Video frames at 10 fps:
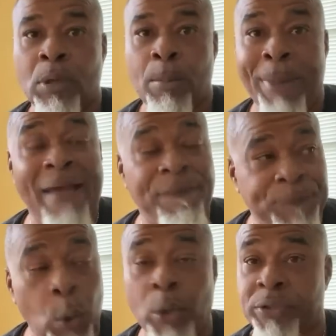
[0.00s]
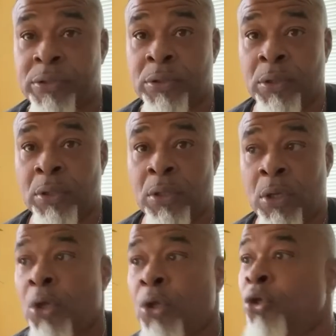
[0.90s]
by force,
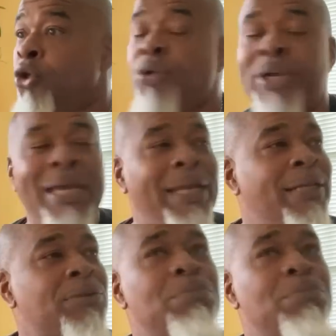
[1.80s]
you need as